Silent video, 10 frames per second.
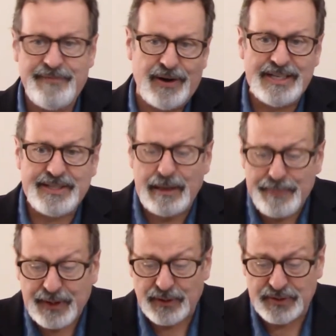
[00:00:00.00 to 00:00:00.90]
very
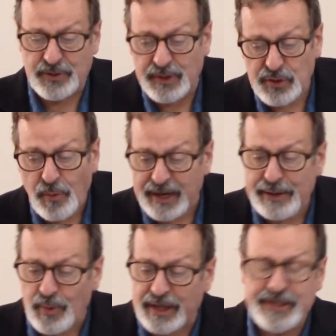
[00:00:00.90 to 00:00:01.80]
typical to a
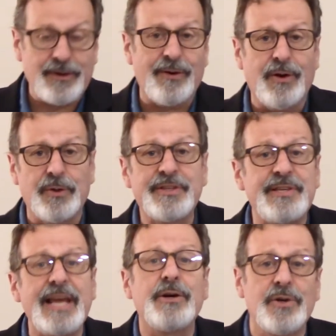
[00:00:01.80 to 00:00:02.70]
21 year old
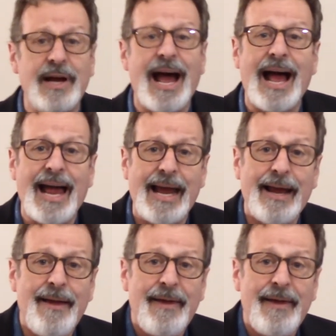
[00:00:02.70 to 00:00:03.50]
single guy.